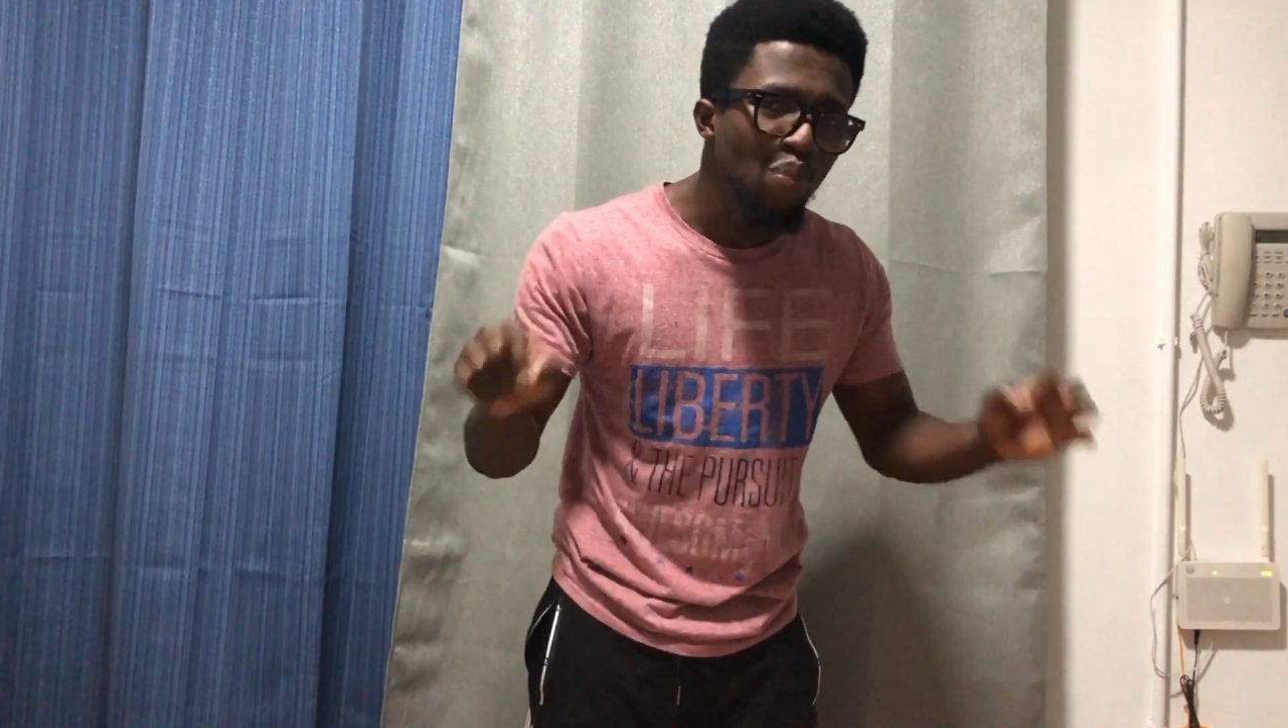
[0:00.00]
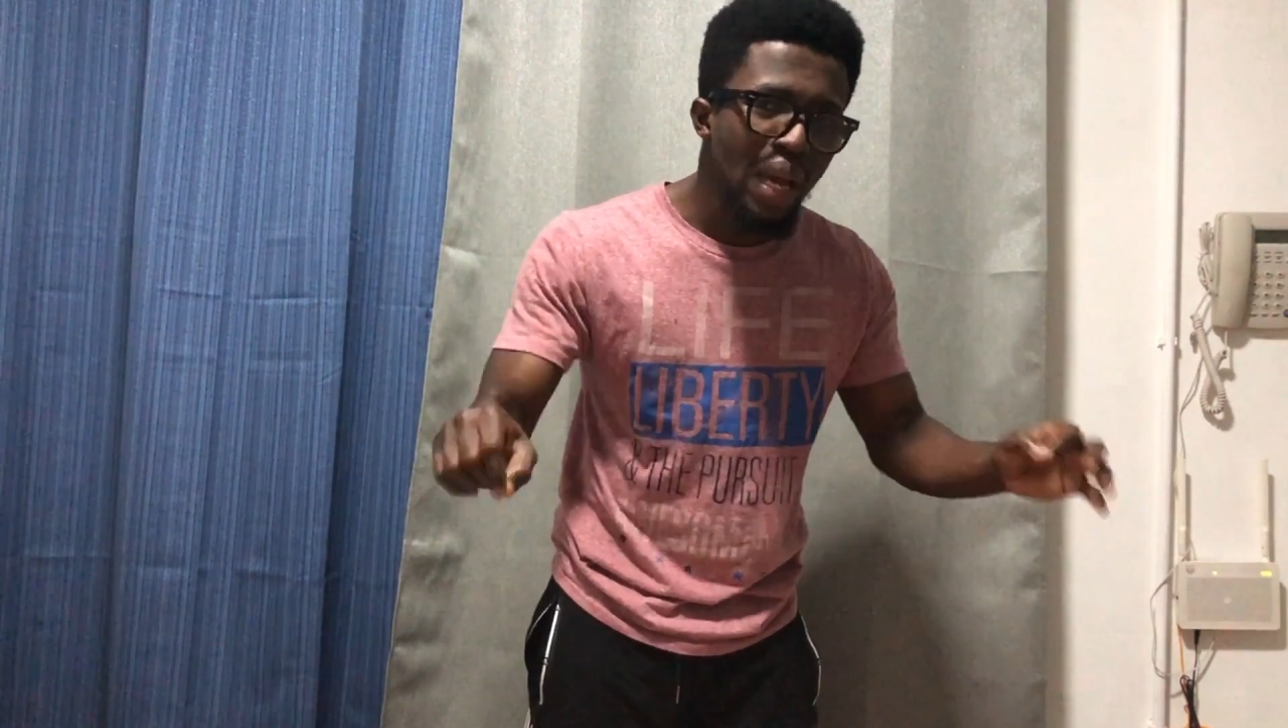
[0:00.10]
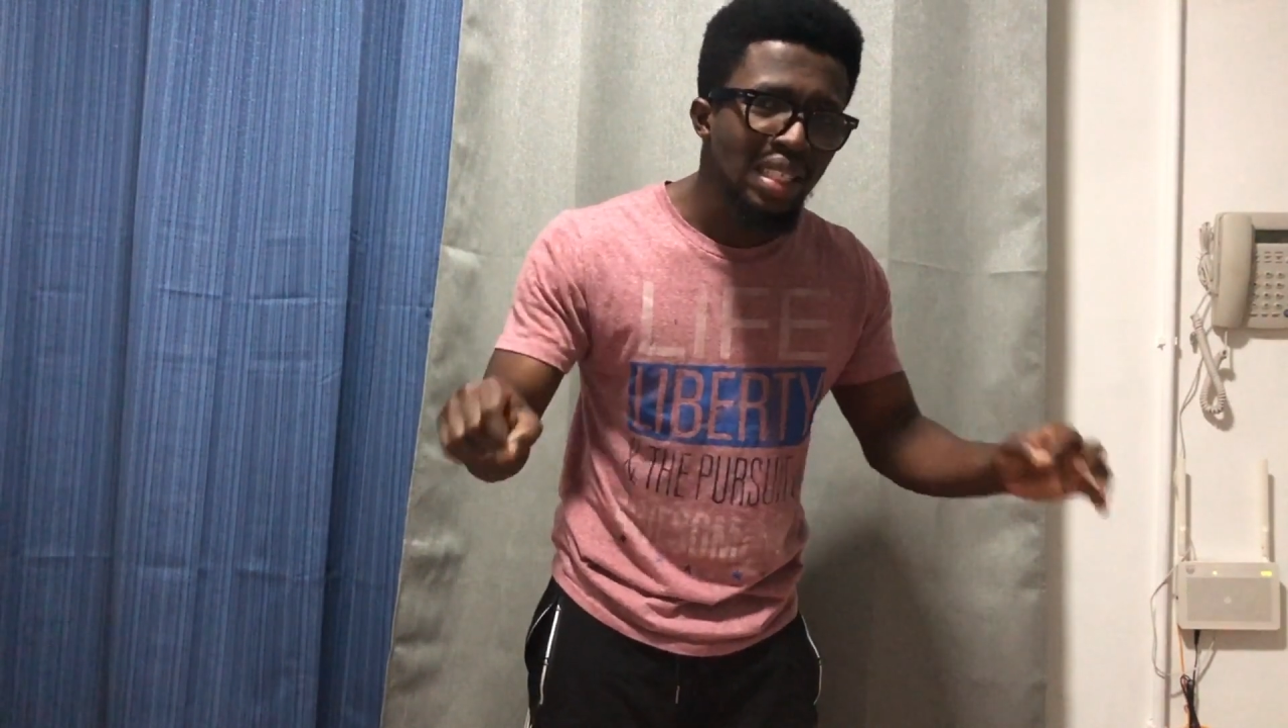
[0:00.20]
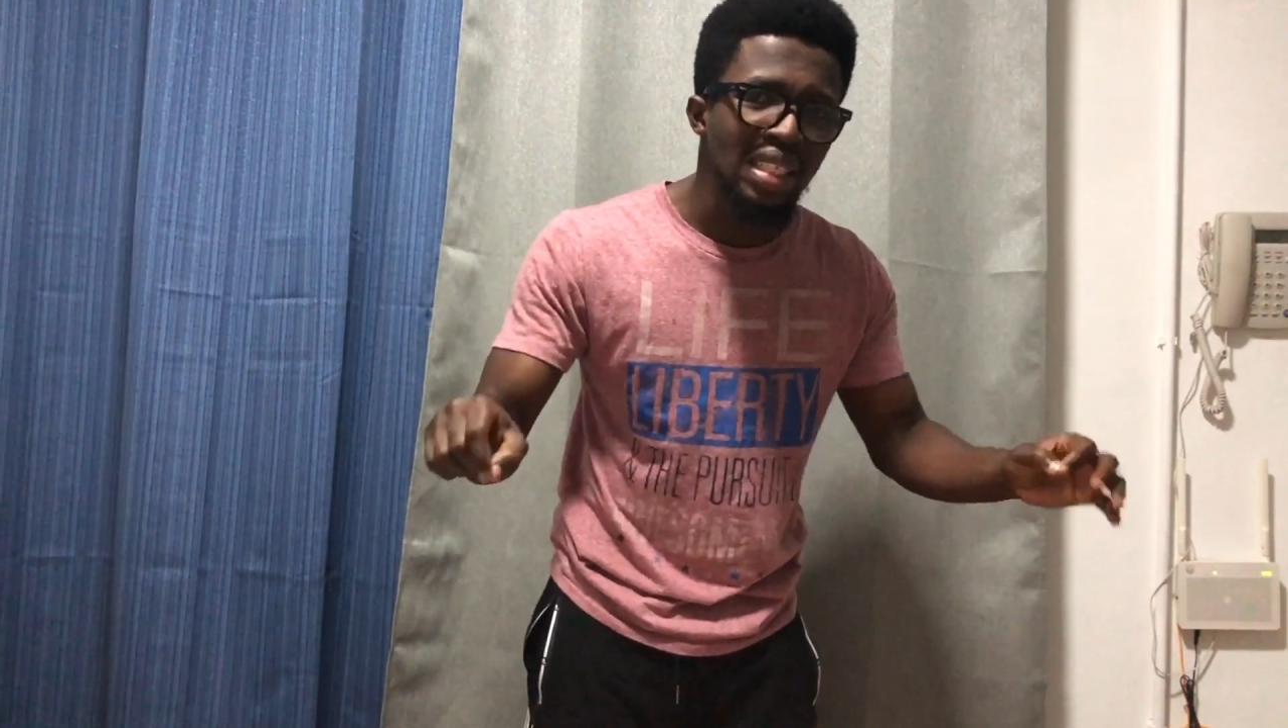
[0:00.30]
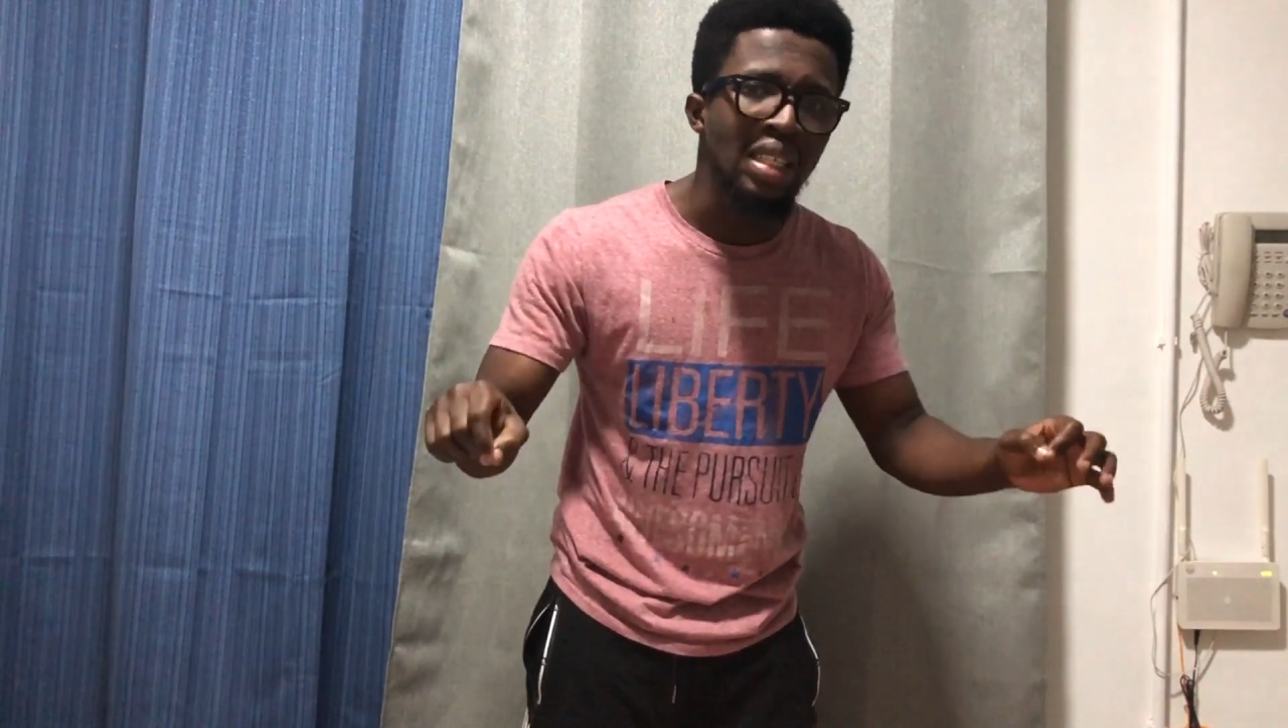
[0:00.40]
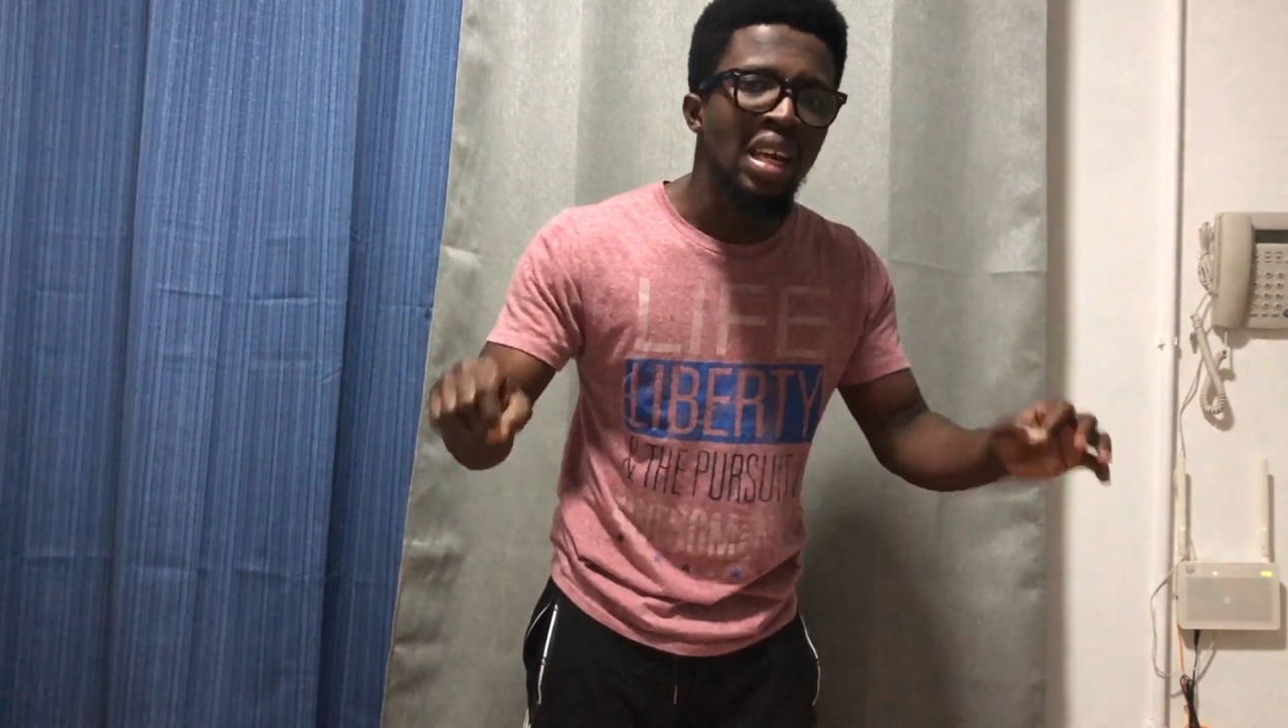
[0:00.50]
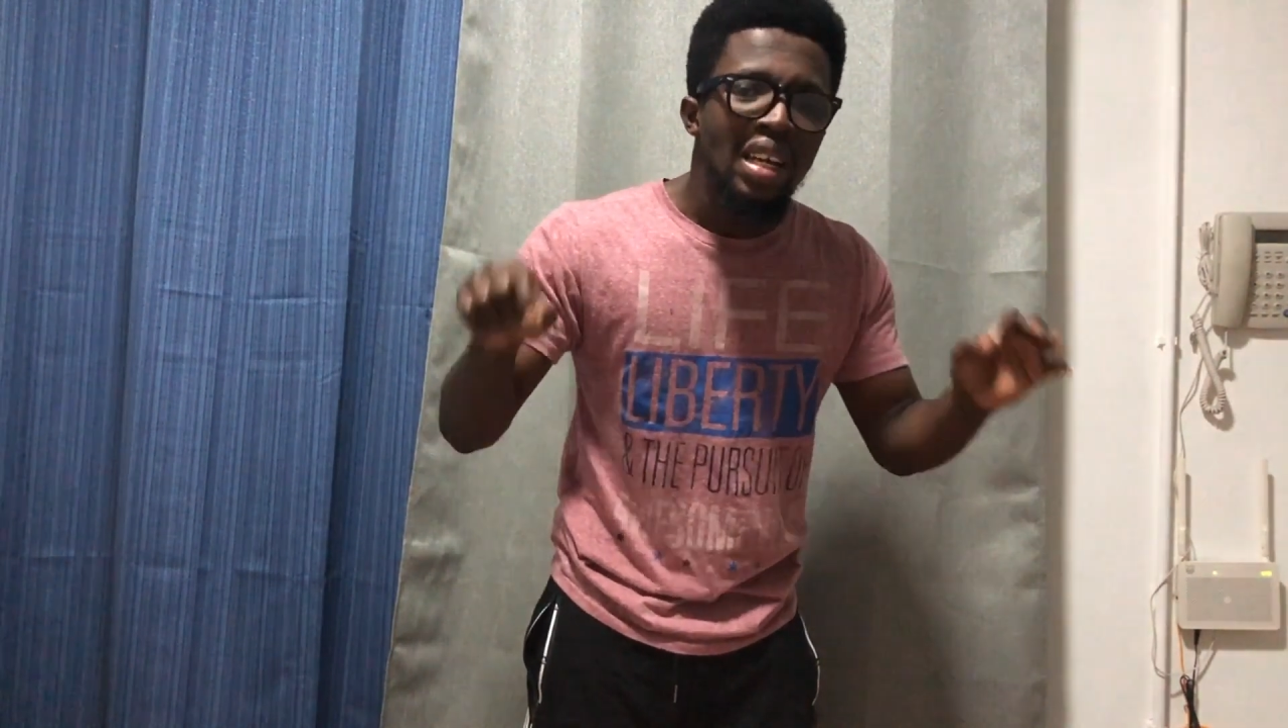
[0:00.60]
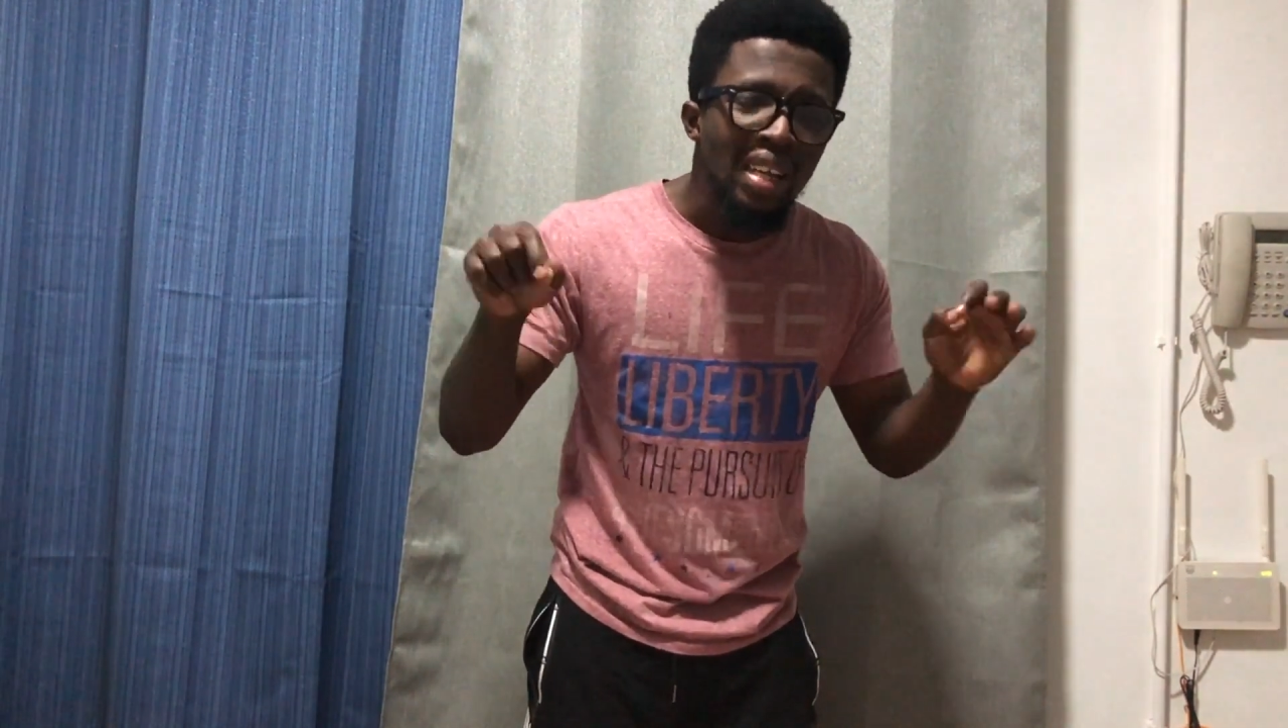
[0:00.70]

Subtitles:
person